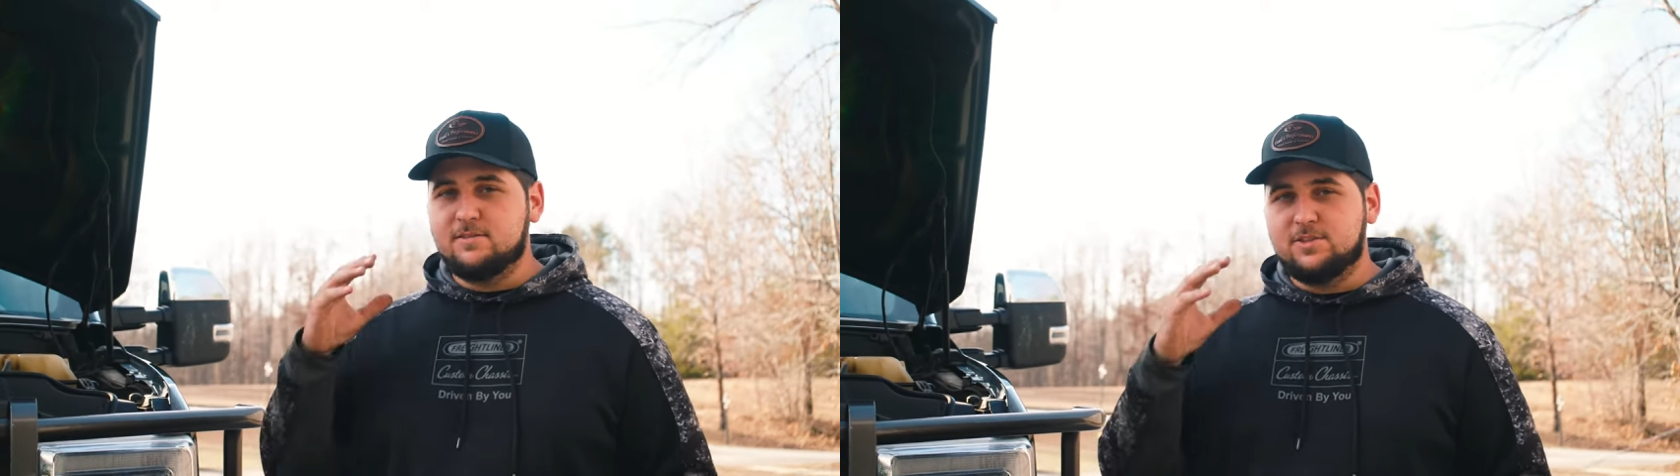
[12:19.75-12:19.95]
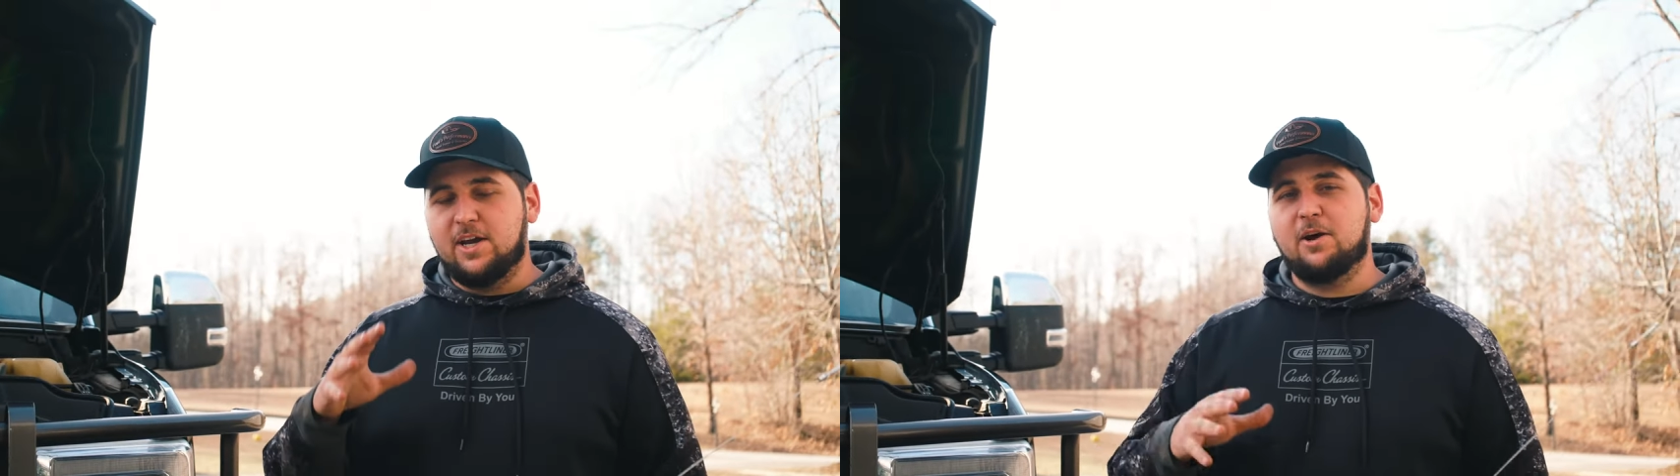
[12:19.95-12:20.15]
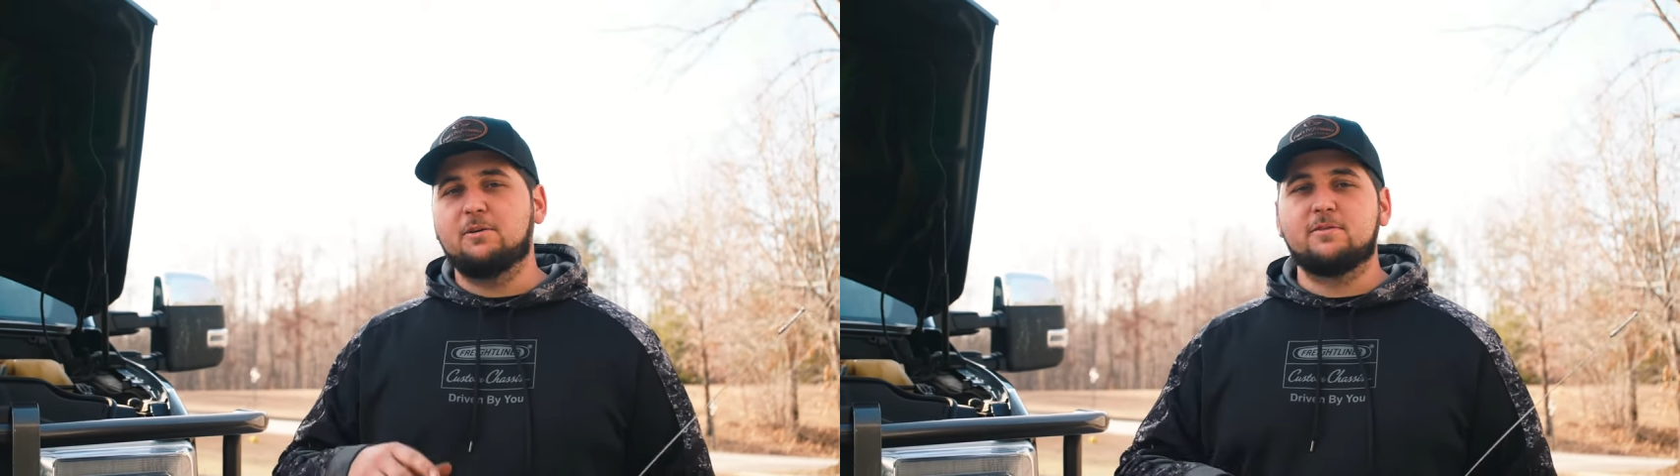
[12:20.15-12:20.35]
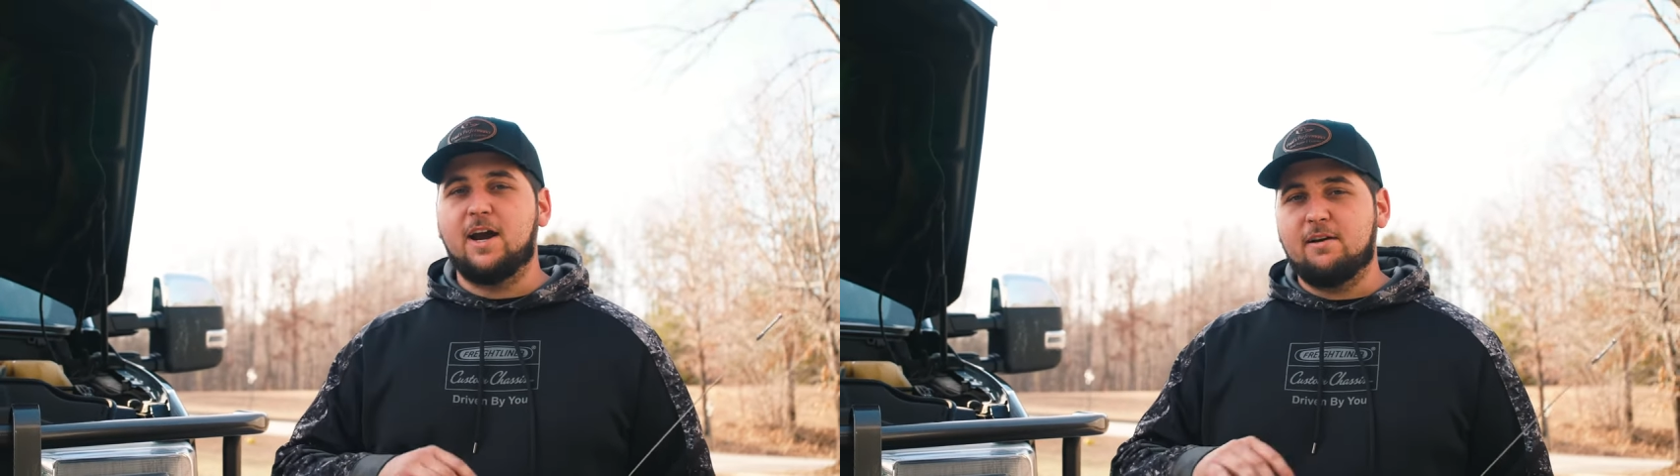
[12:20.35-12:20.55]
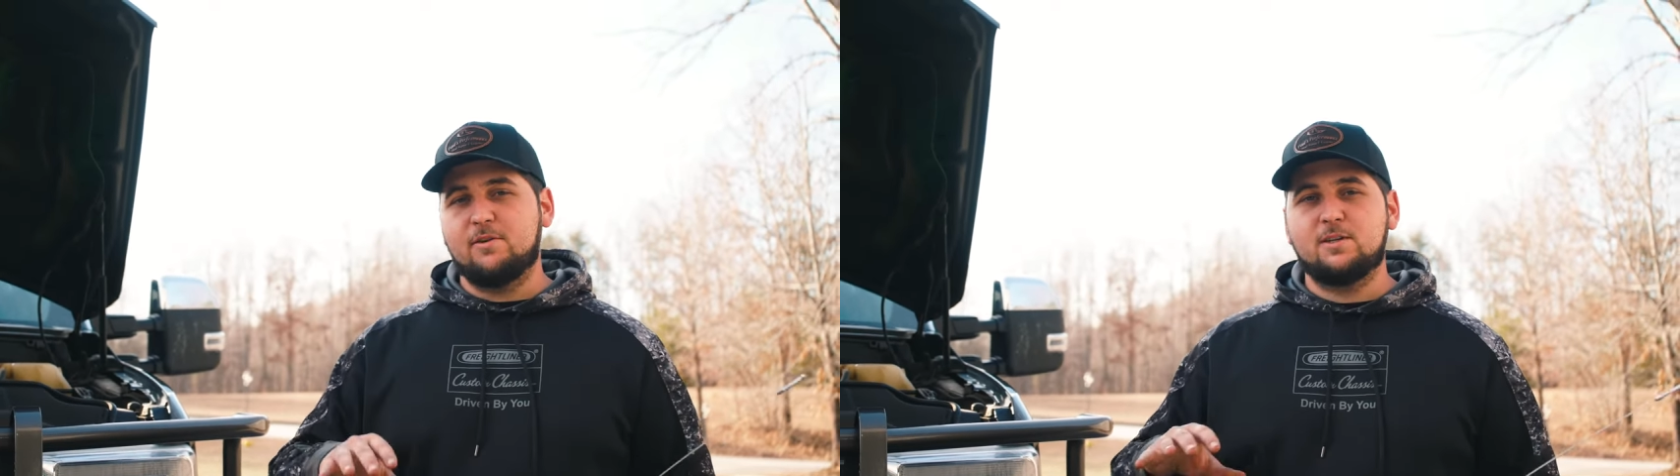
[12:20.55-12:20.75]
check over
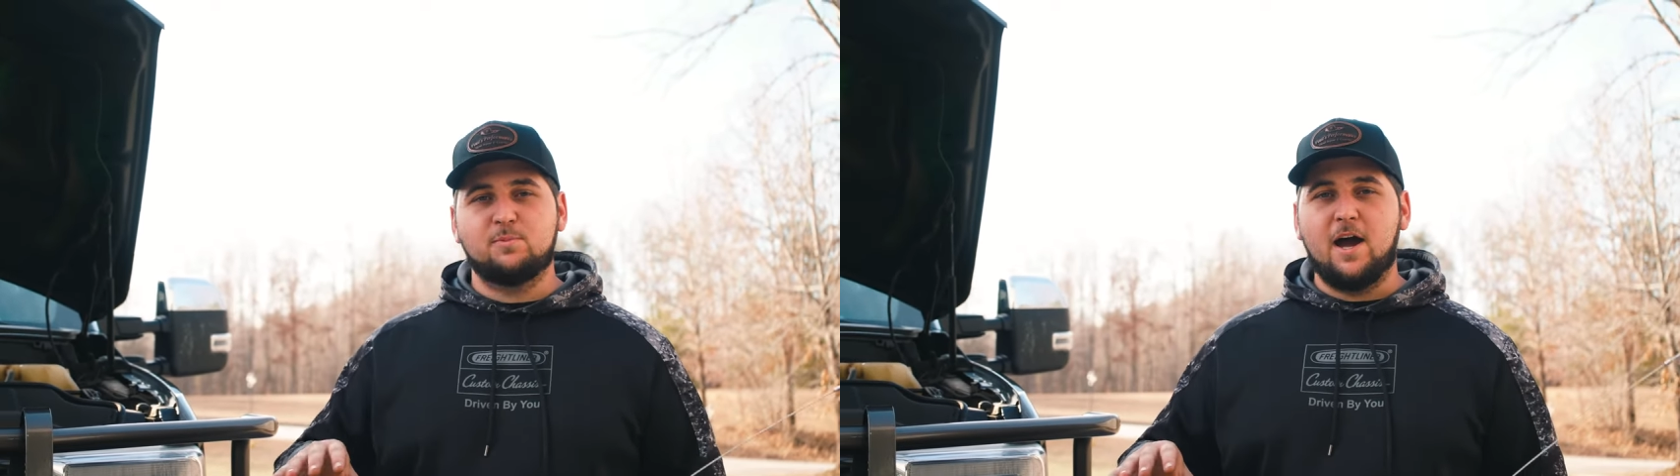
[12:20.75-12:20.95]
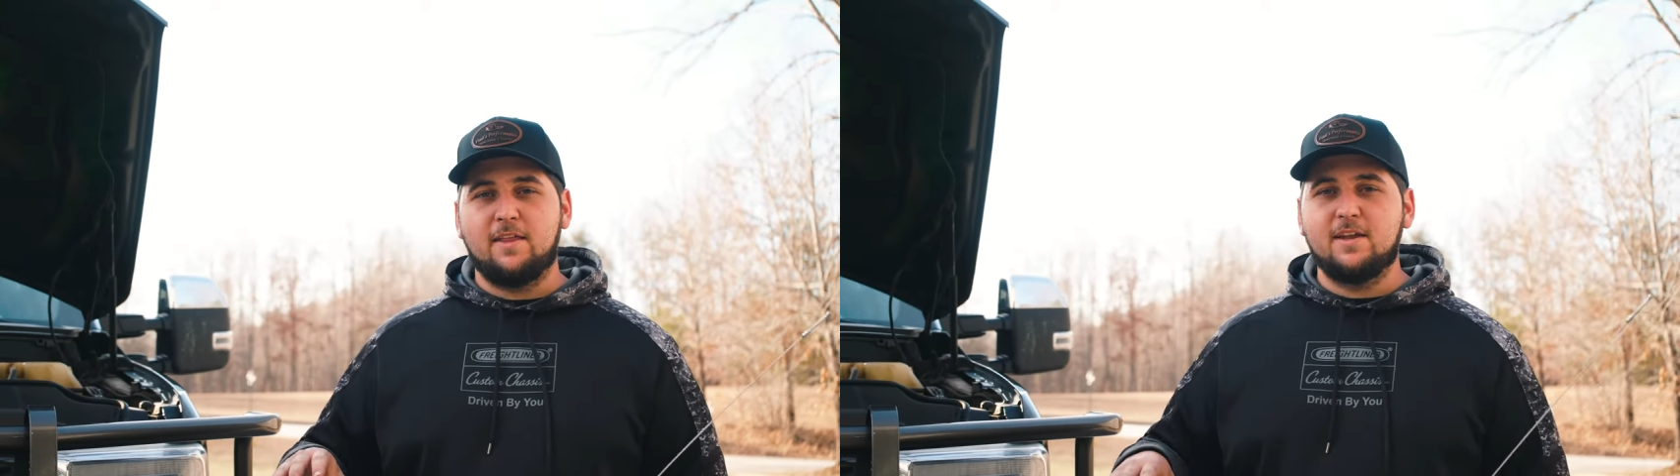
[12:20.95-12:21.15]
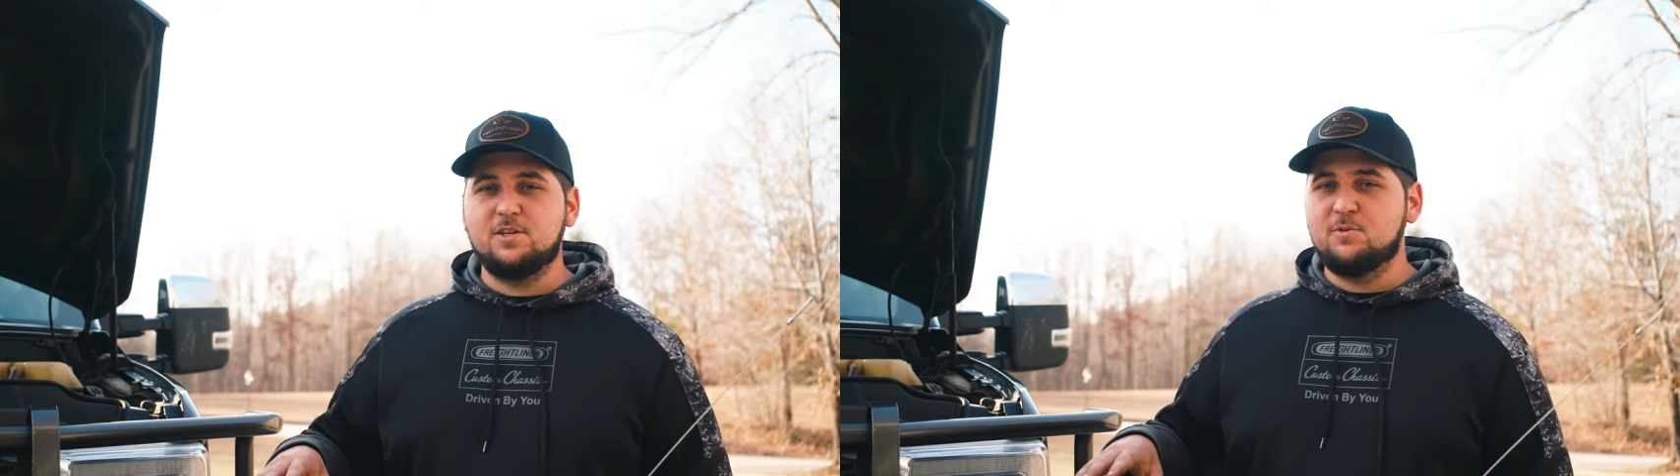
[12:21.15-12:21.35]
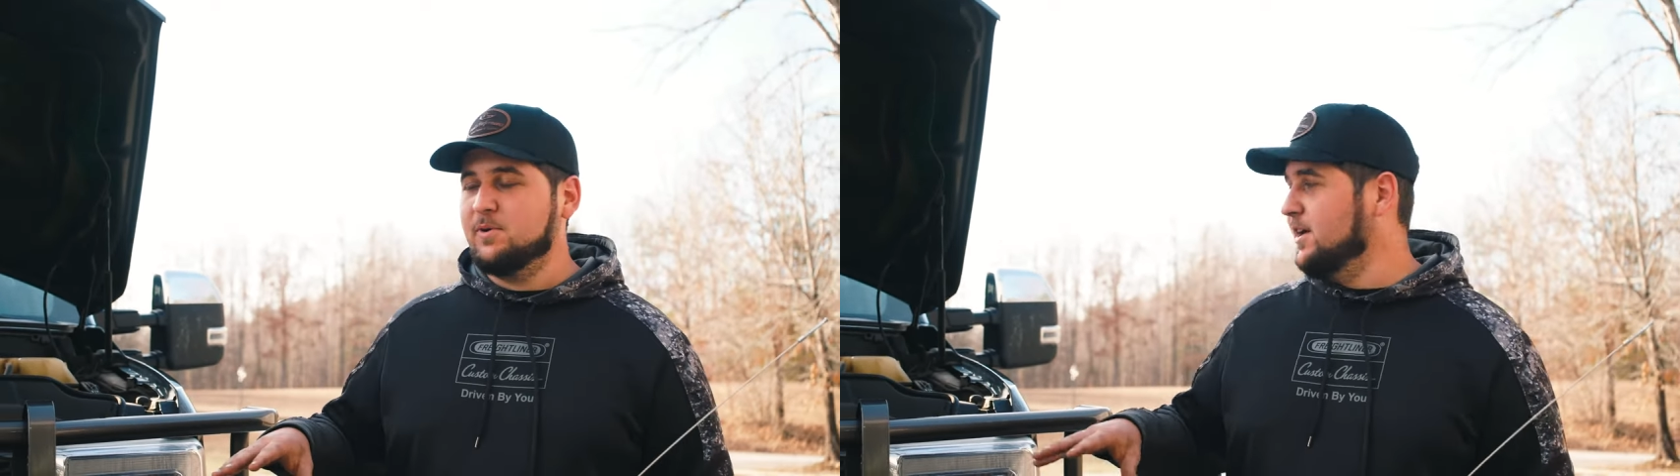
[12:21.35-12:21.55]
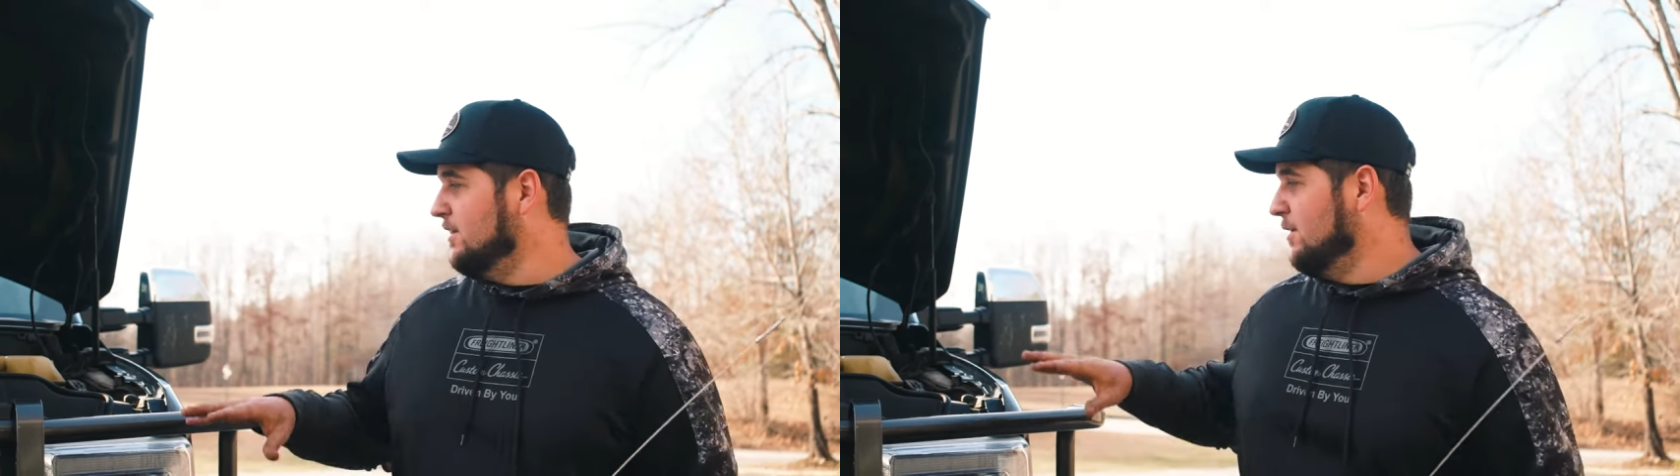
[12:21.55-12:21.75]
every spot that you went